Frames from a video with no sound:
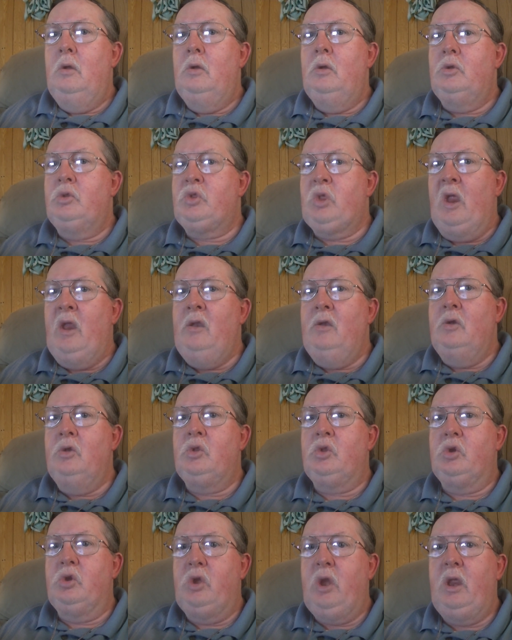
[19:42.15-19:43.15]

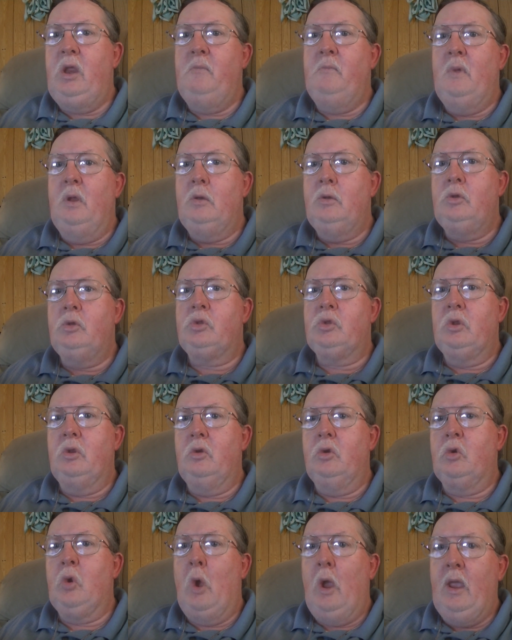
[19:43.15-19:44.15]
Satan's demons
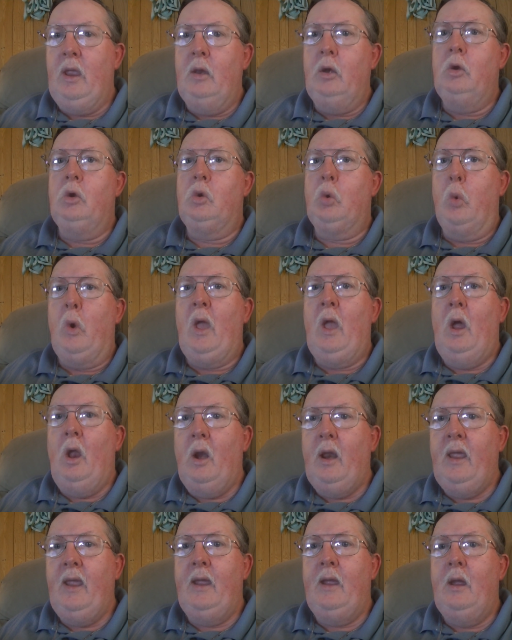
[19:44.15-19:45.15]

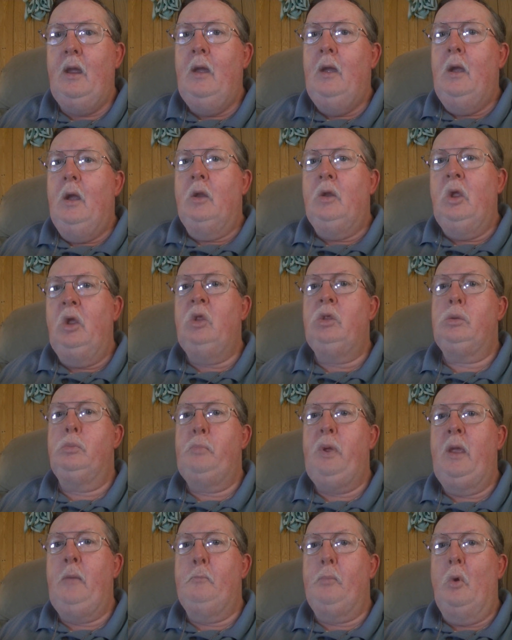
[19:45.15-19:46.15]
indwelling these
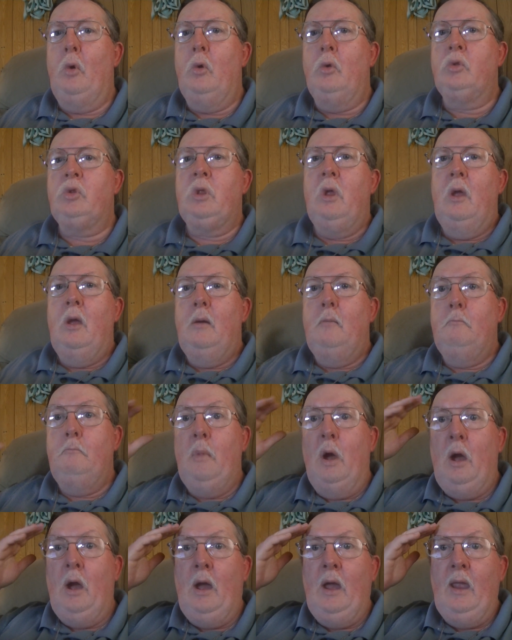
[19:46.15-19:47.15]
people's
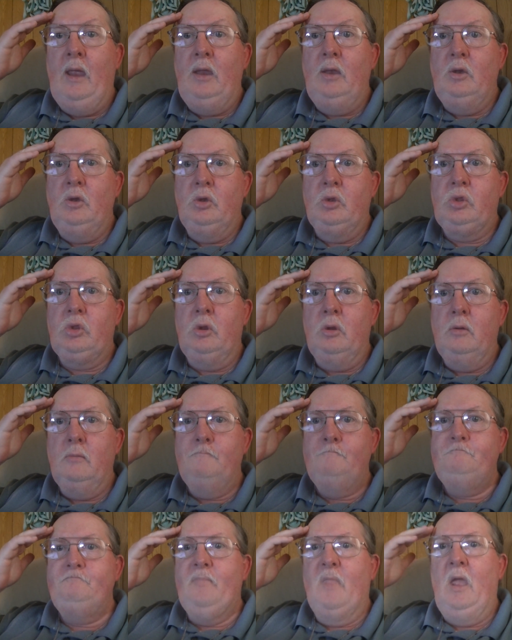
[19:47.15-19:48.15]
minds
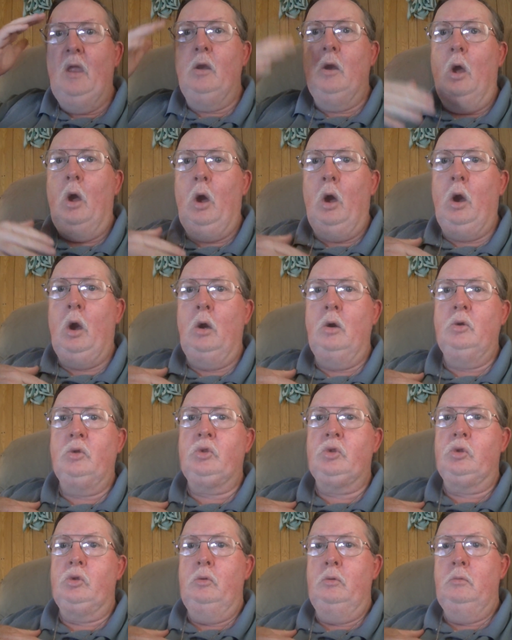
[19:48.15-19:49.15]
and
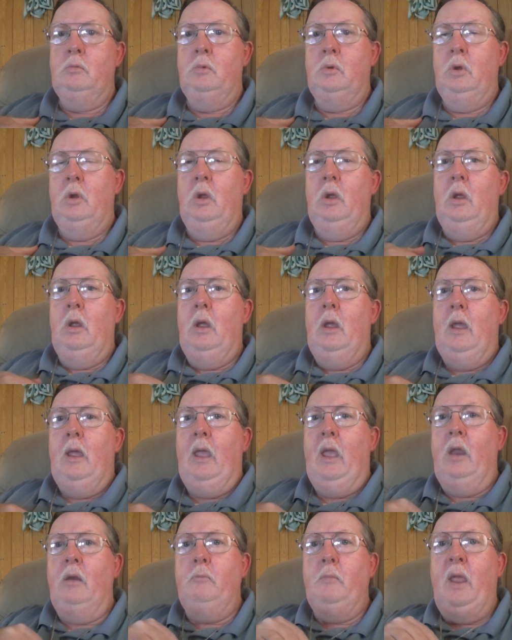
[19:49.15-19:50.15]
hearts
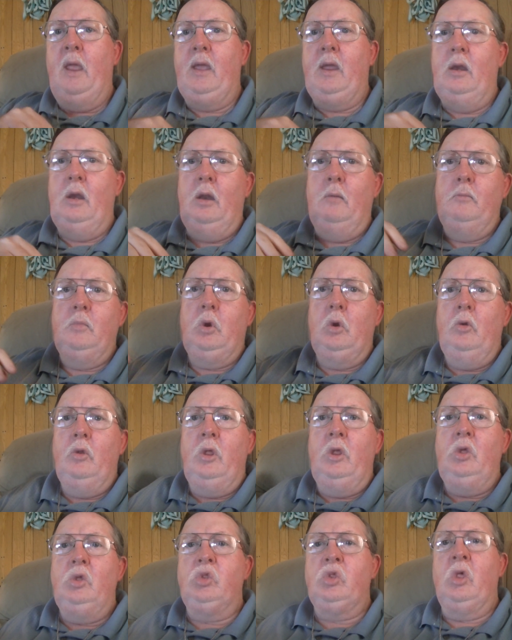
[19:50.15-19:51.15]
and making them do
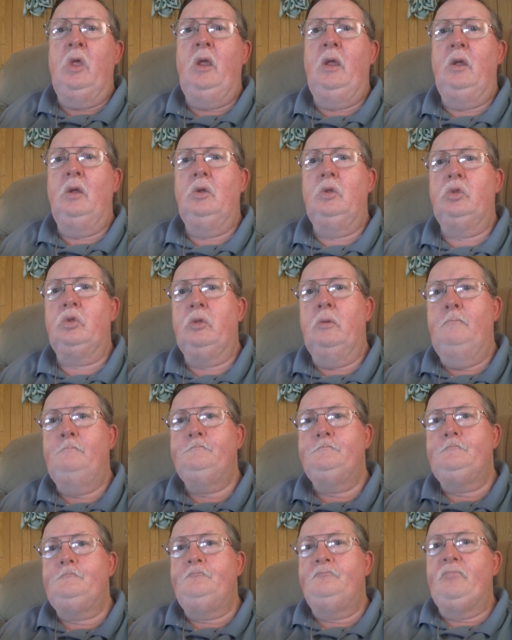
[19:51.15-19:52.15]
these things.
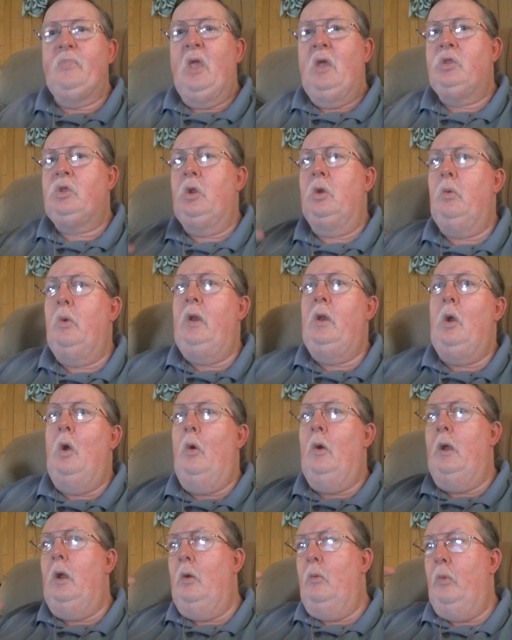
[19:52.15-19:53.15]
See, we
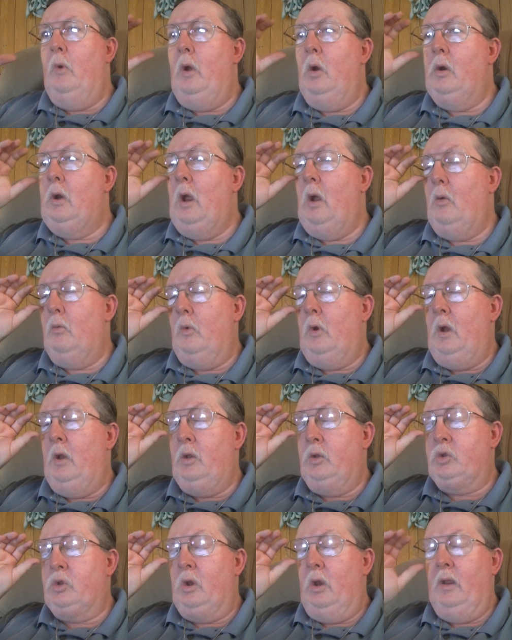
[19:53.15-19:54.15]
don't, we're not
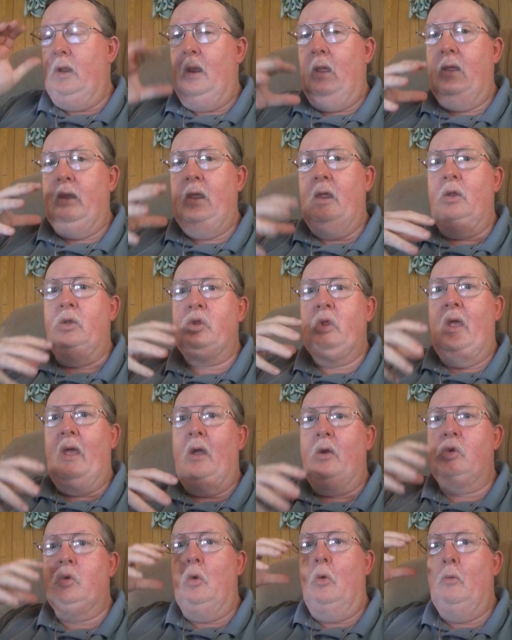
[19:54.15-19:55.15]
wrestling against
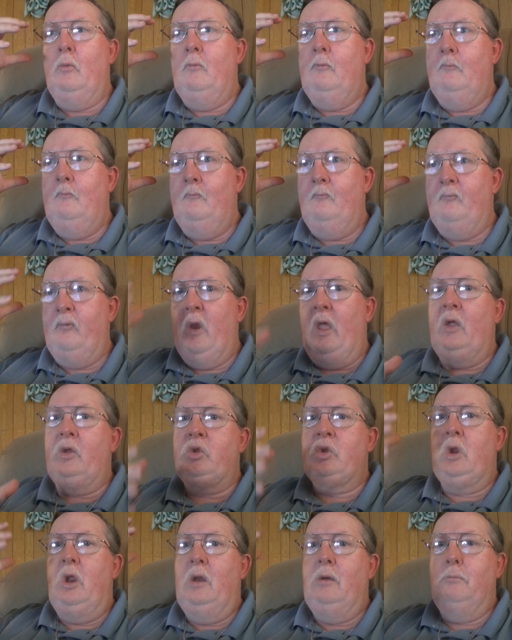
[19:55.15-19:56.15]
actual
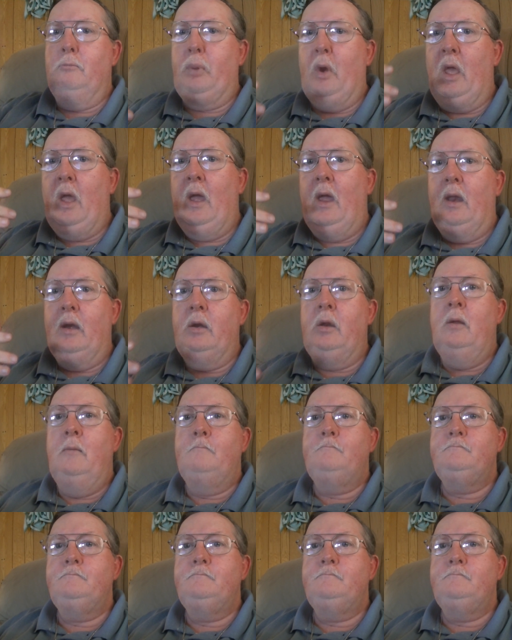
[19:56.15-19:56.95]
flesh and blood,